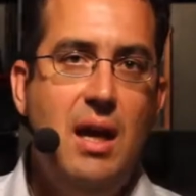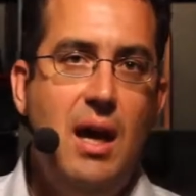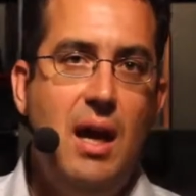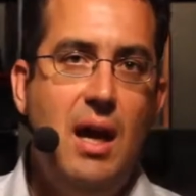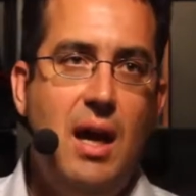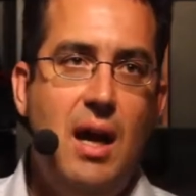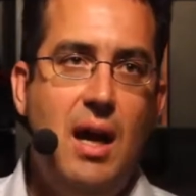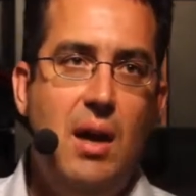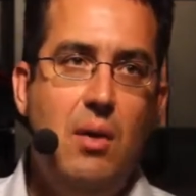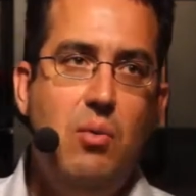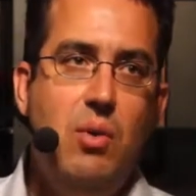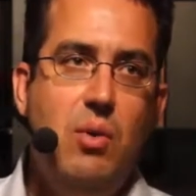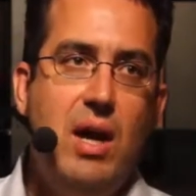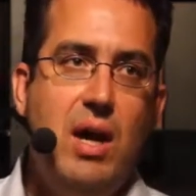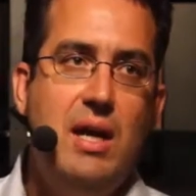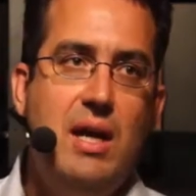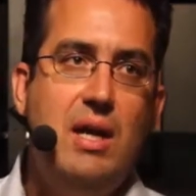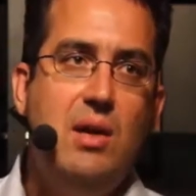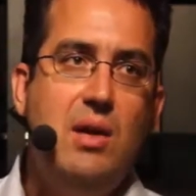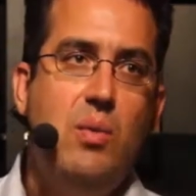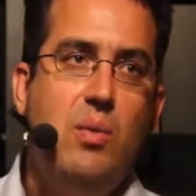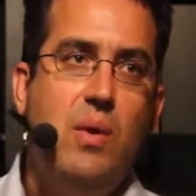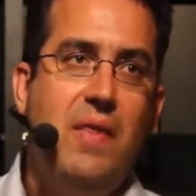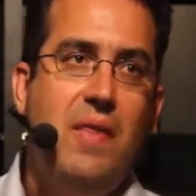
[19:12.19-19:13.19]

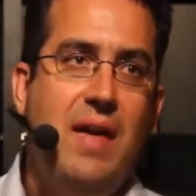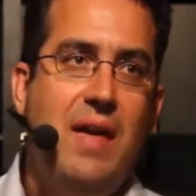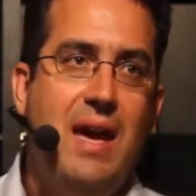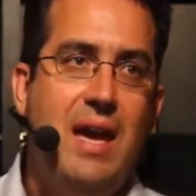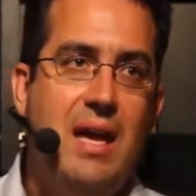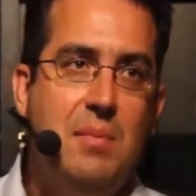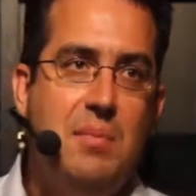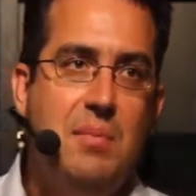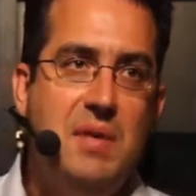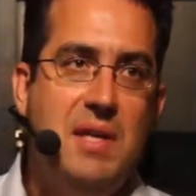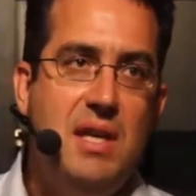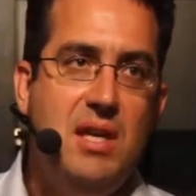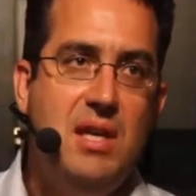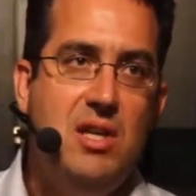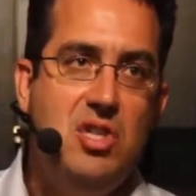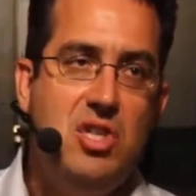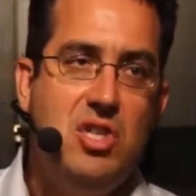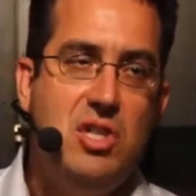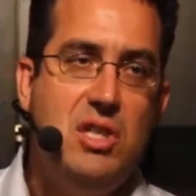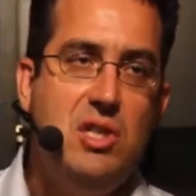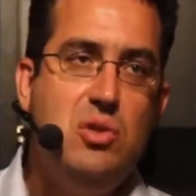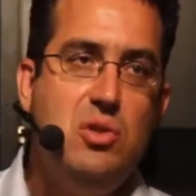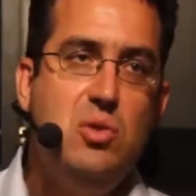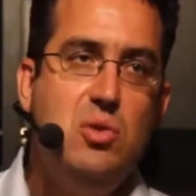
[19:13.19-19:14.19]
Writing with a
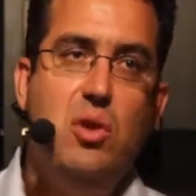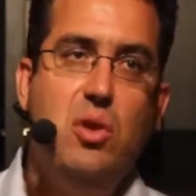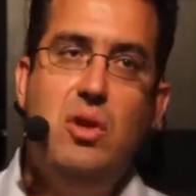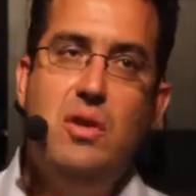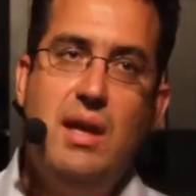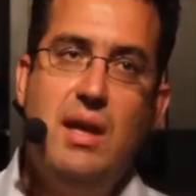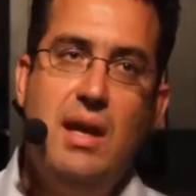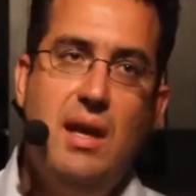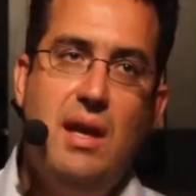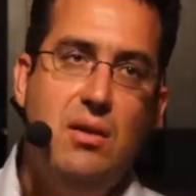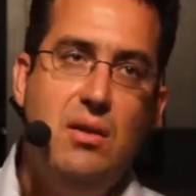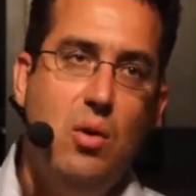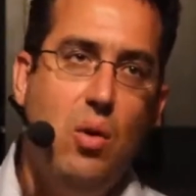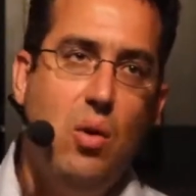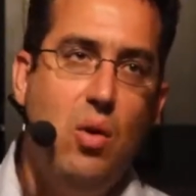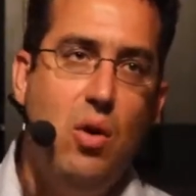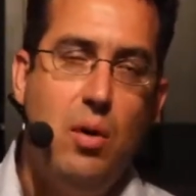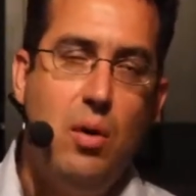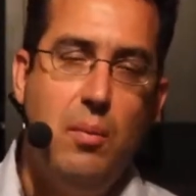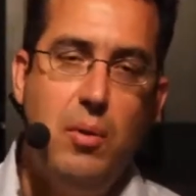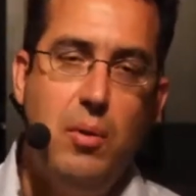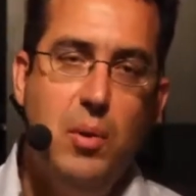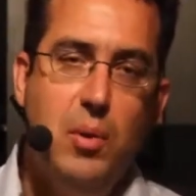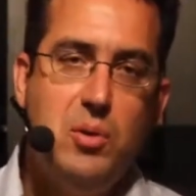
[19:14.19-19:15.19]
PhD student and
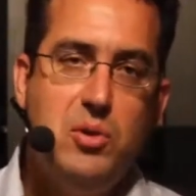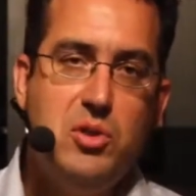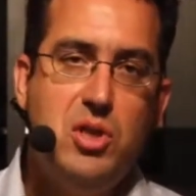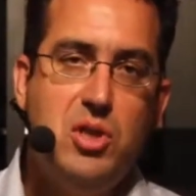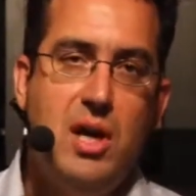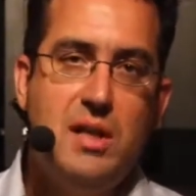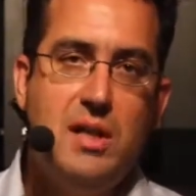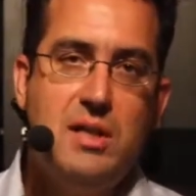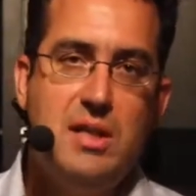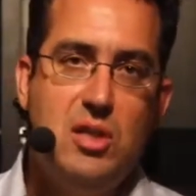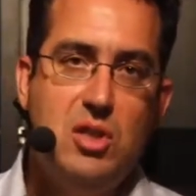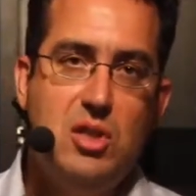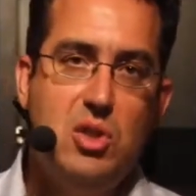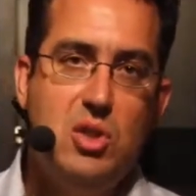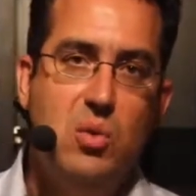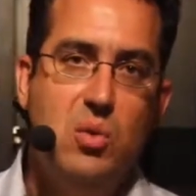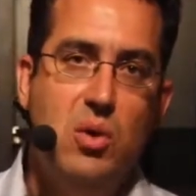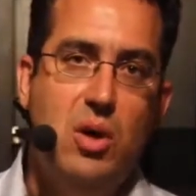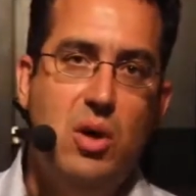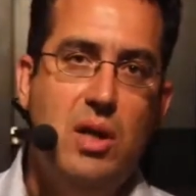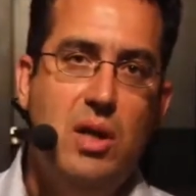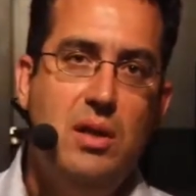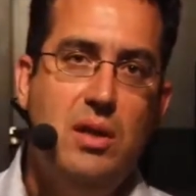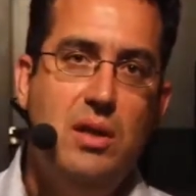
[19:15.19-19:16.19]
or postdocs and
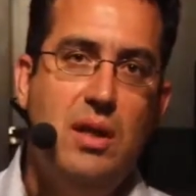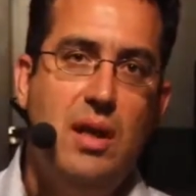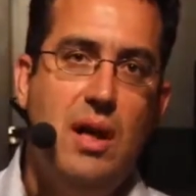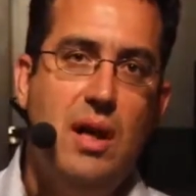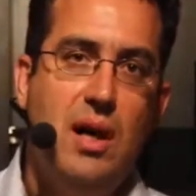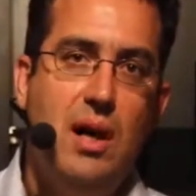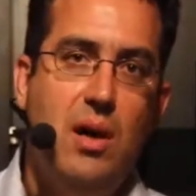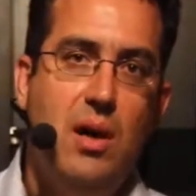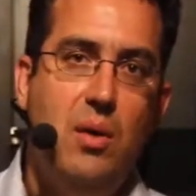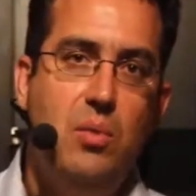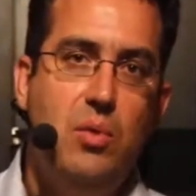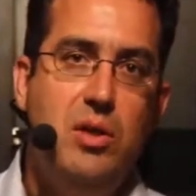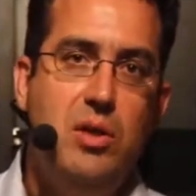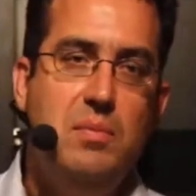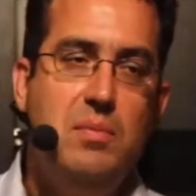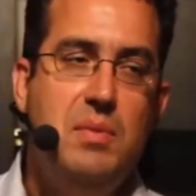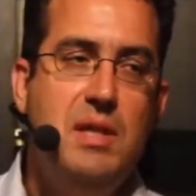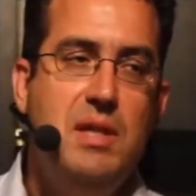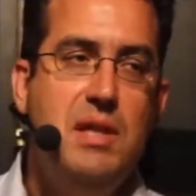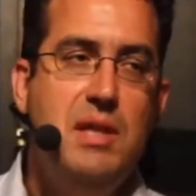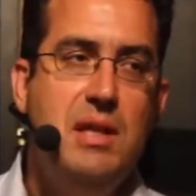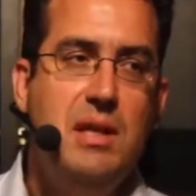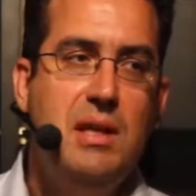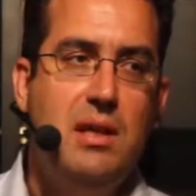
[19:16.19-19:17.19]
so on would
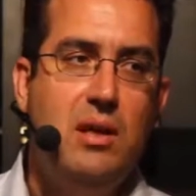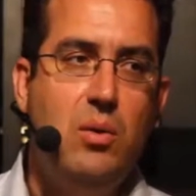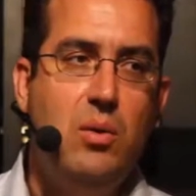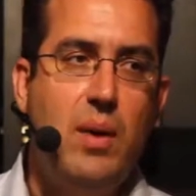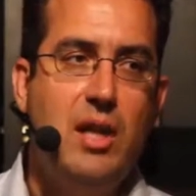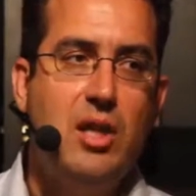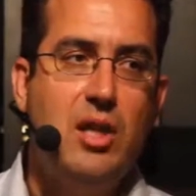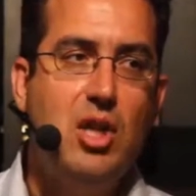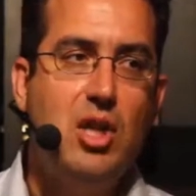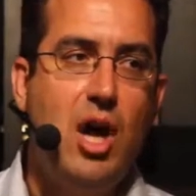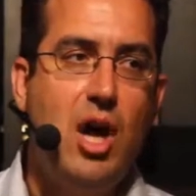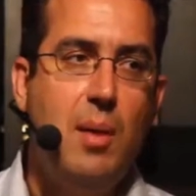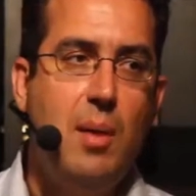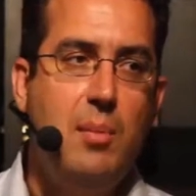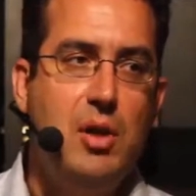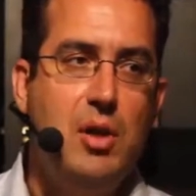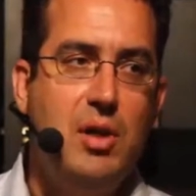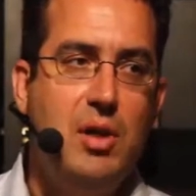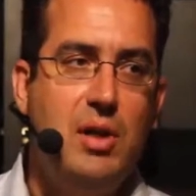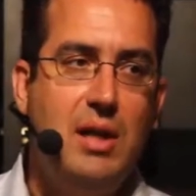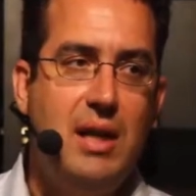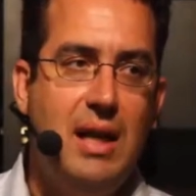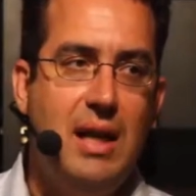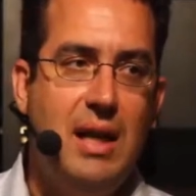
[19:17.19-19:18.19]
be quite
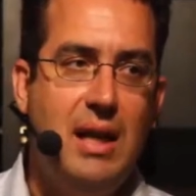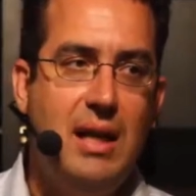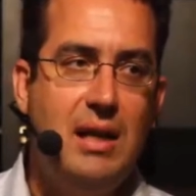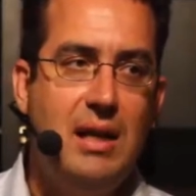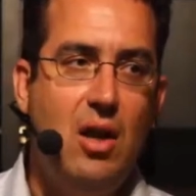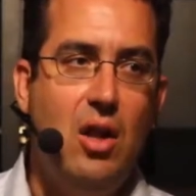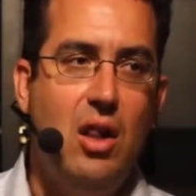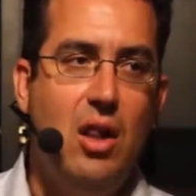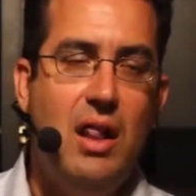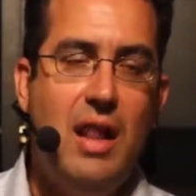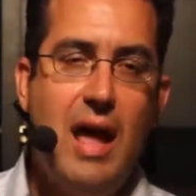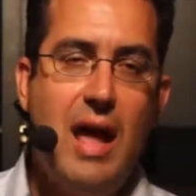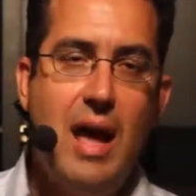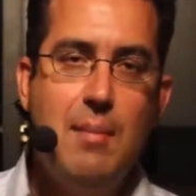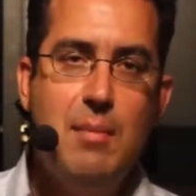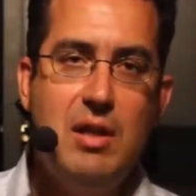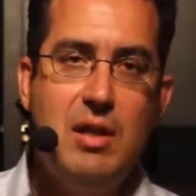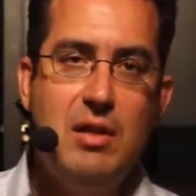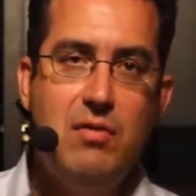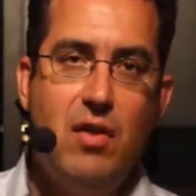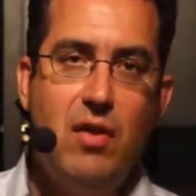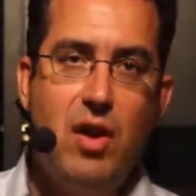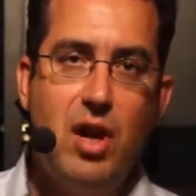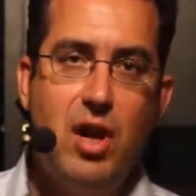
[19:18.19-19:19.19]
common in a lab
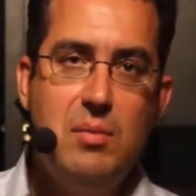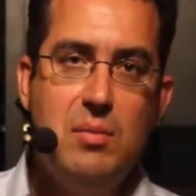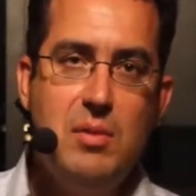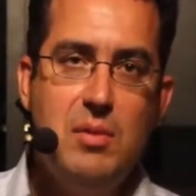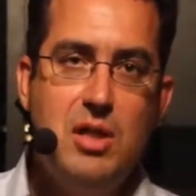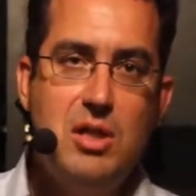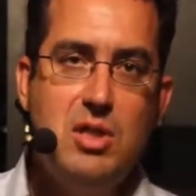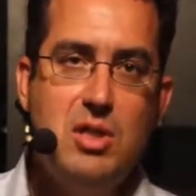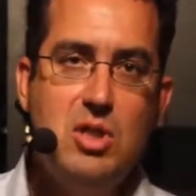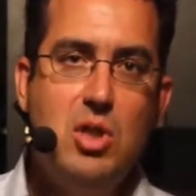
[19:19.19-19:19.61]
environment.